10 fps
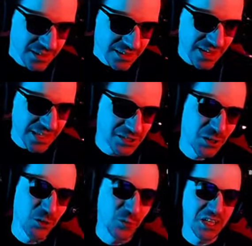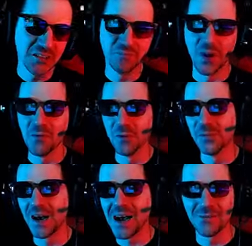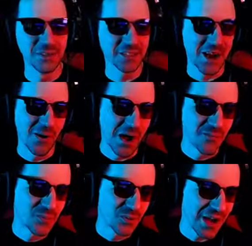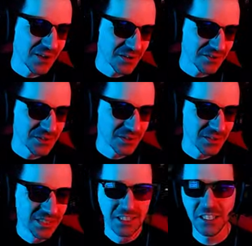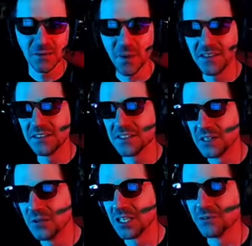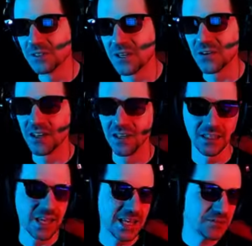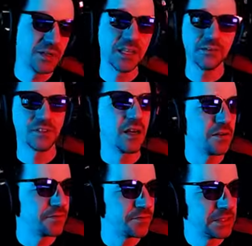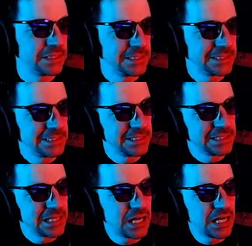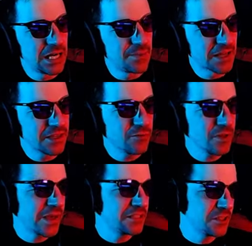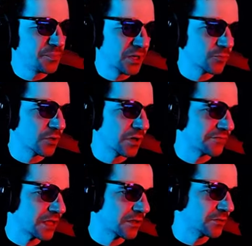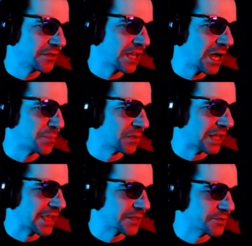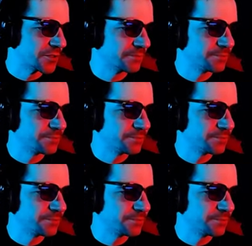Guess who beat Bubble Bobble? Yo, I'm proud of you. Spade the Tanuki, what's going on? Last we left off, um, I think we made it to the part where I've got to go to the upper land.